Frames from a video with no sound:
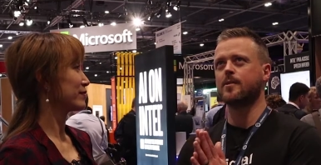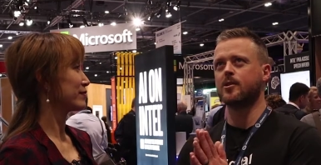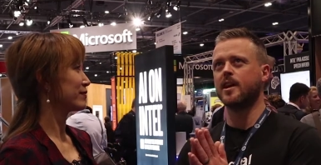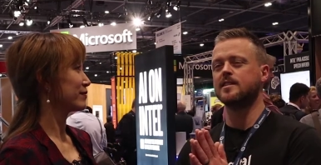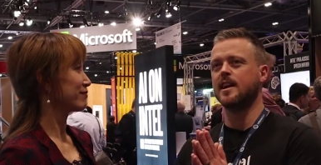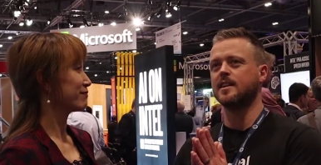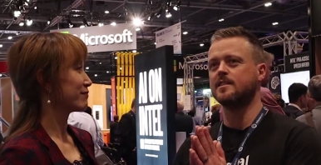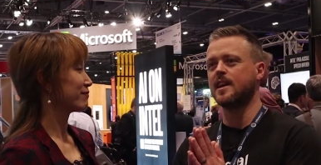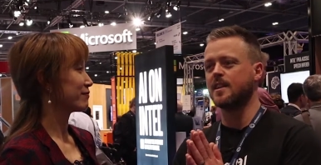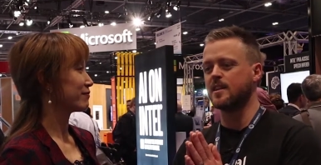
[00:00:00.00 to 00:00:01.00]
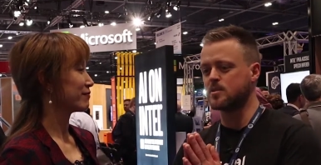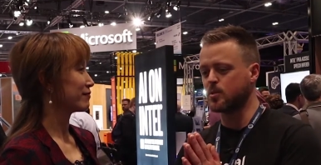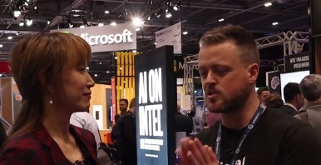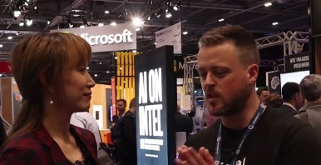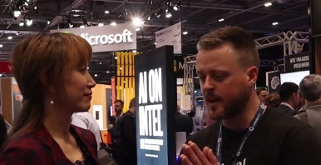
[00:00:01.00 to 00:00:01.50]
Speaker 1: I'm correct to understand this,
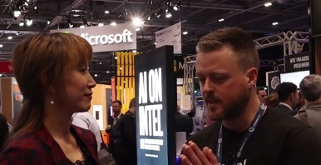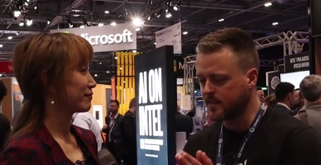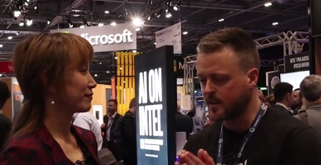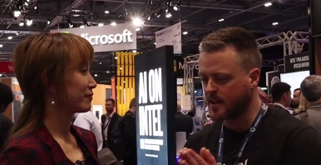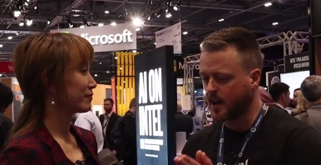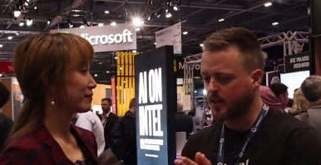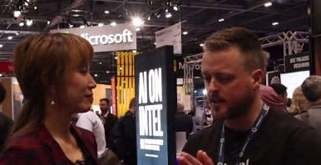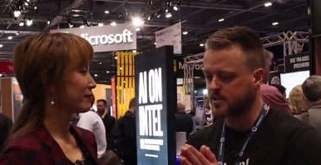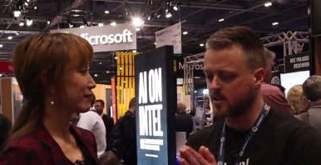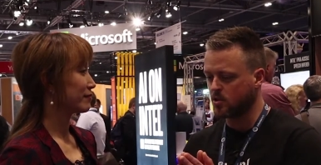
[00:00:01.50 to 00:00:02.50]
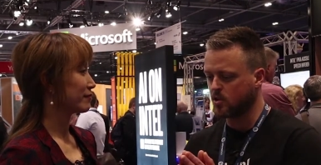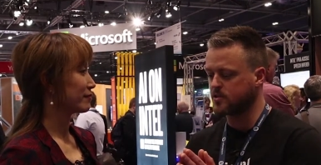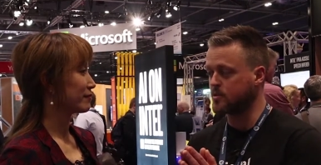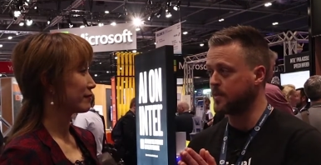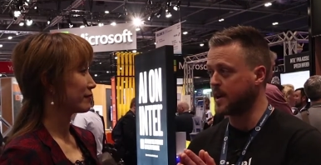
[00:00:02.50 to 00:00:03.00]
we're trying to encourage the youth
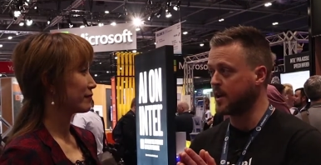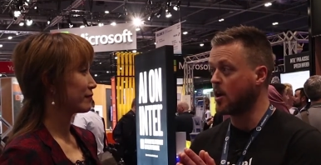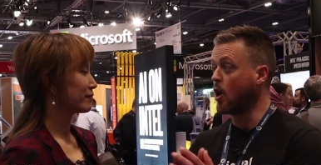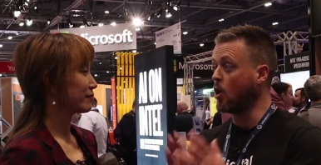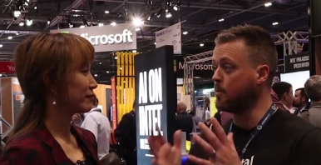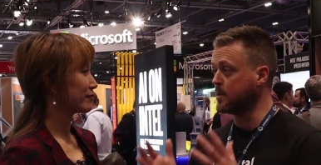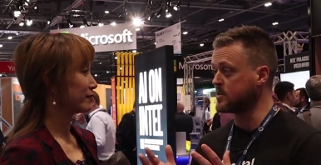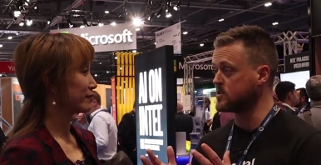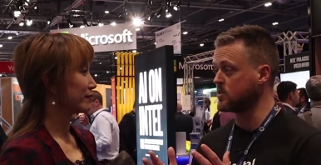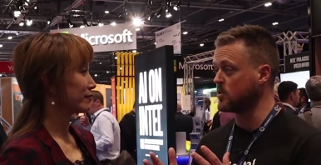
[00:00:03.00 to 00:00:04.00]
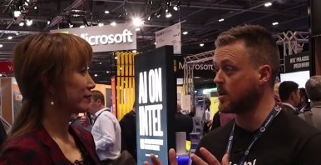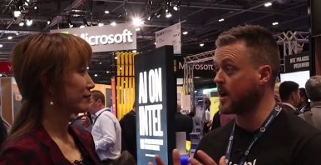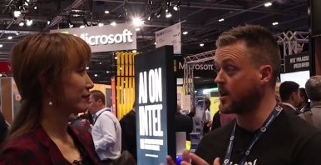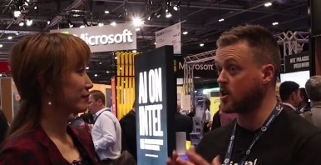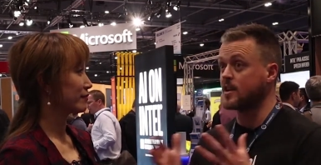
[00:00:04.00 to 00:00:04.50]
to be open to
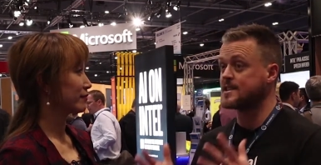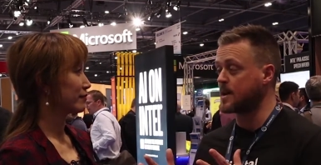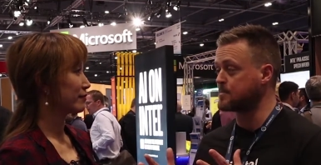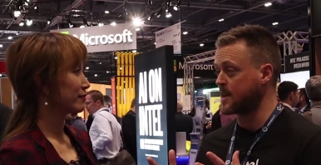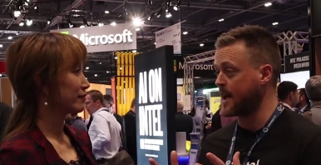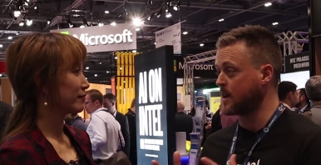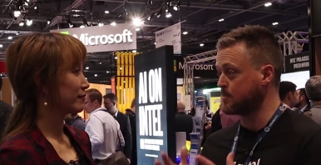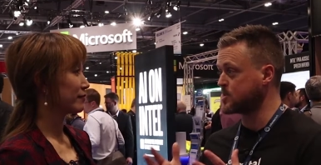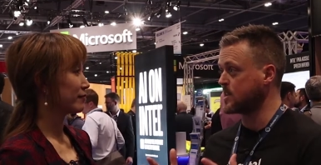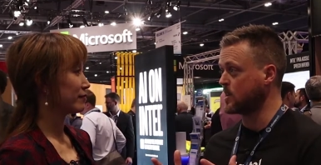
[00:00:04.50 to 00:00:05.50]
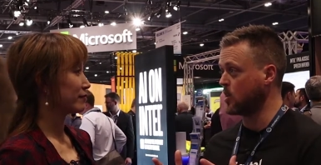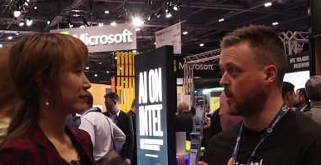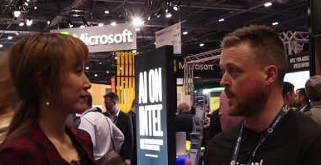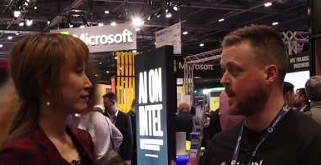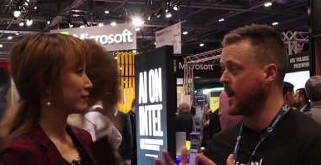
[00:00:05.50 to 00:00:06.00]
concepts like machine
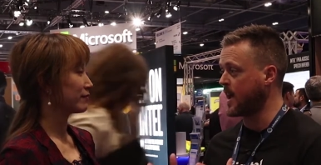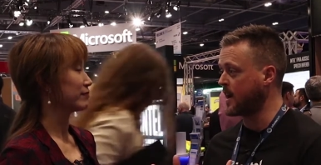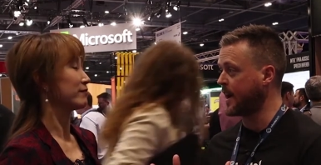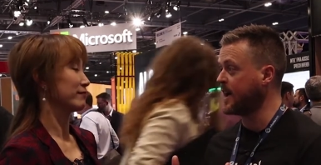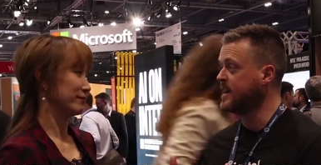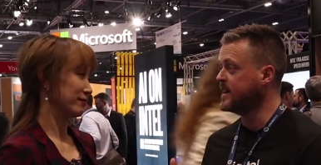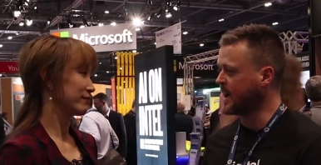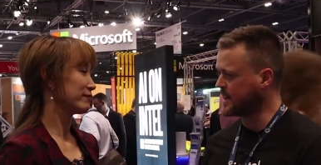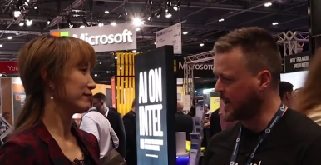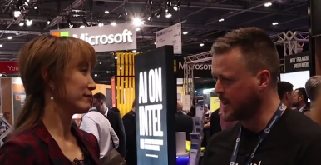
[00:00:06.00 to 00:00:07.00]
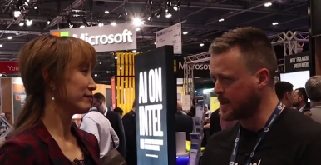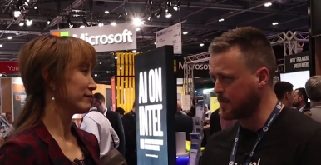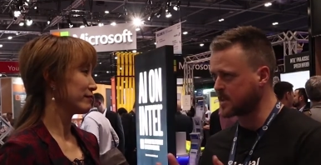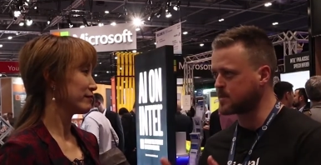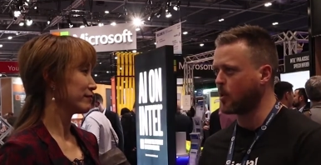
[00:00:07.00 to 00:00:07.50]
learning and AI, and getting them
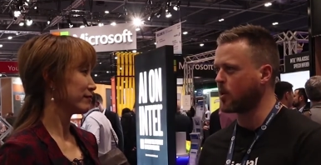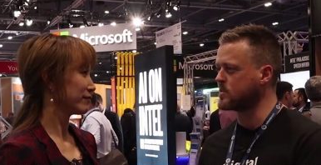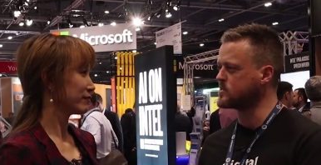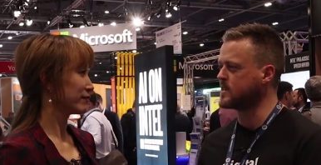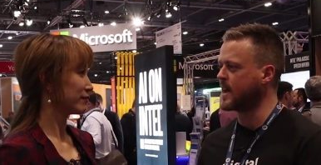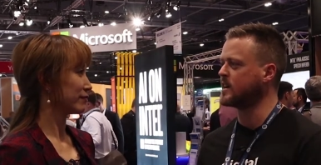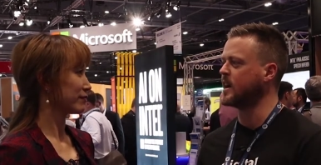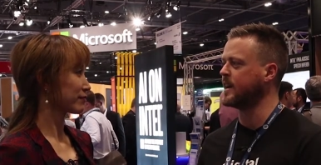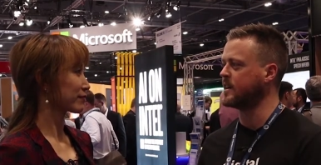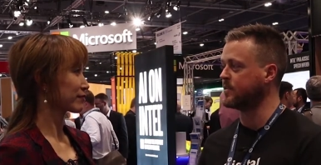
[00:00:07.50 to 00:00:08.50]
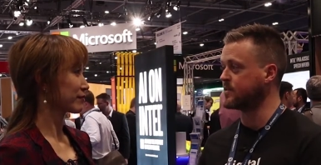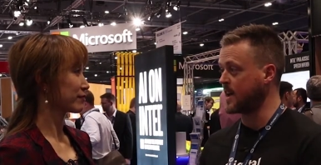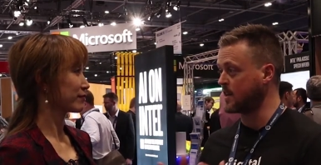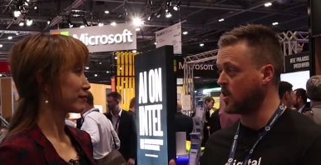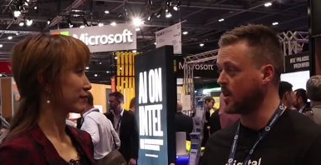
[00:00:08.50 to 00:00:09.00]
exposed to that kind of
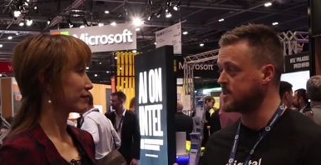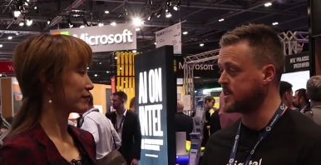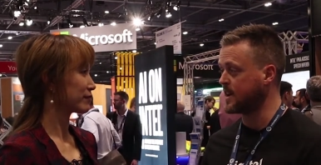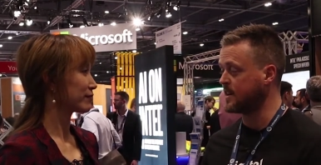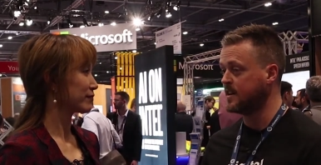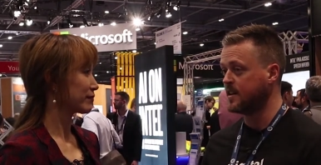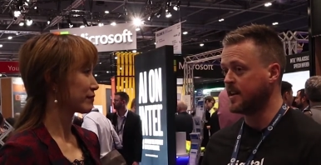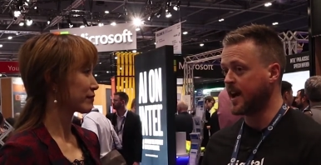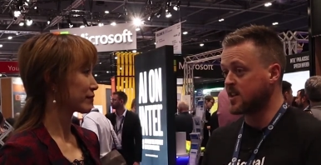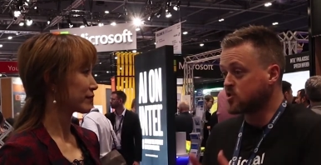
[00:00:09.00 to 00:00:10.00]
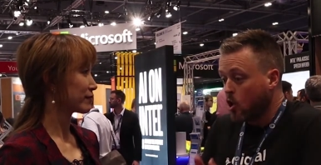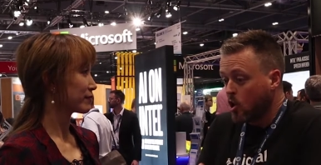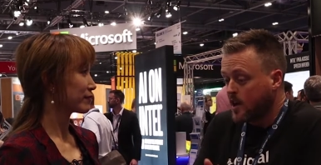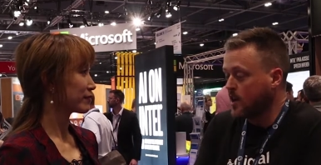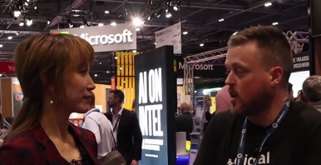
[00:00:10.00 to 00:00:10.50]
technology as
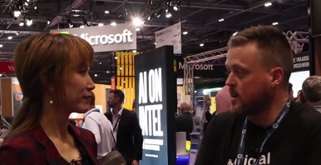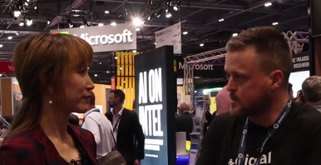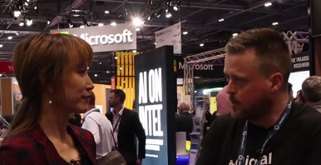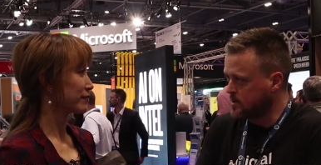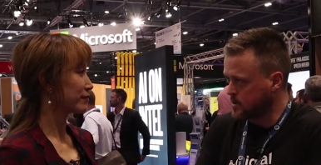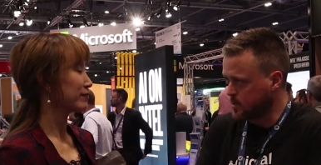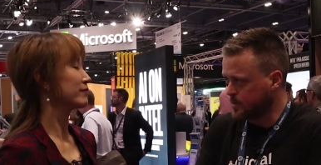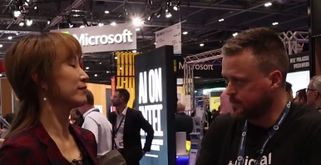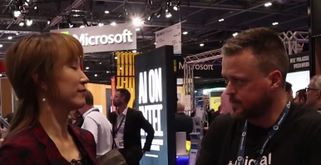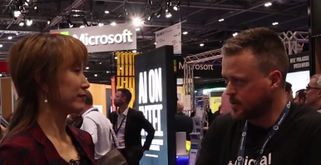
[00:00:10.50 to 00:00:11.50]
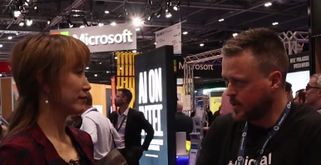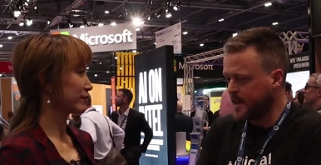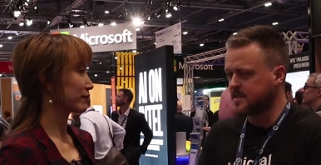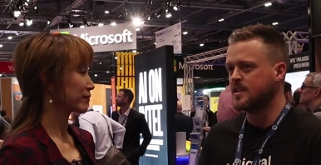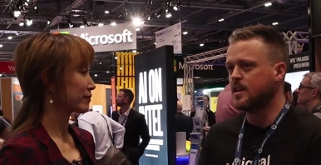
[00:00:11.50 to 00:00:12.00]
early on as possible, mm-hmm.
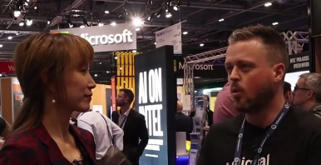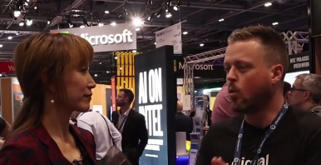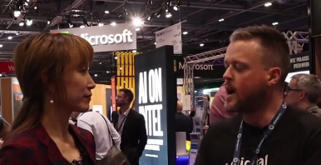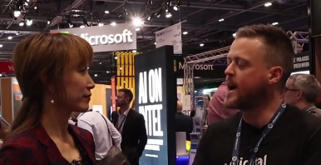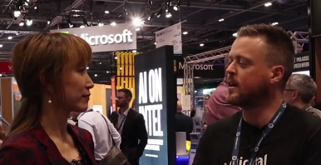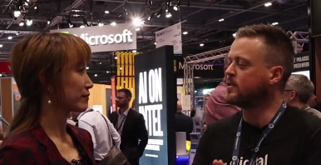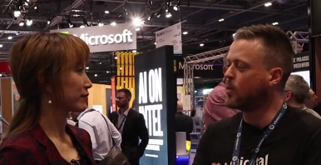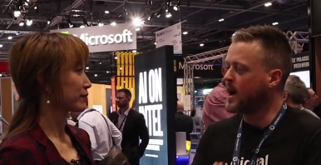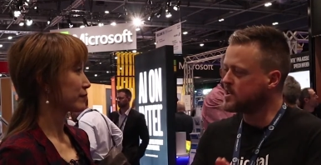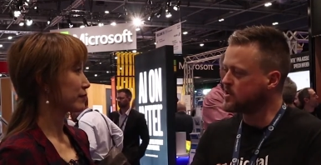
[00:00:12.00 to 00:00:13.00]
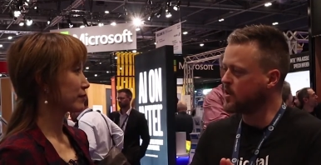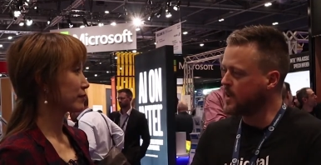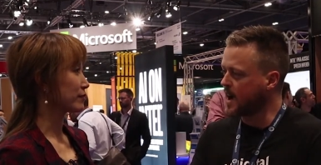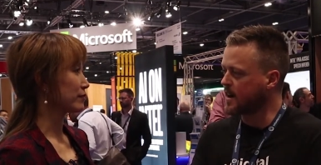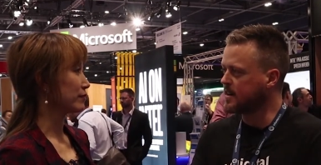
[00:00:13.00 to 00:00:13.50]
right? Why? Why so
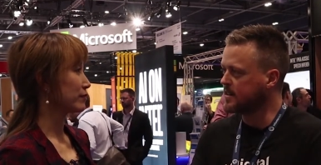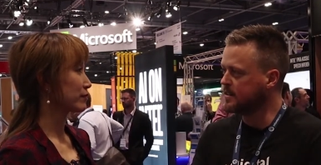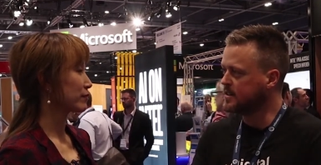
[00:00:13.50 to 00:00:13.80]
young?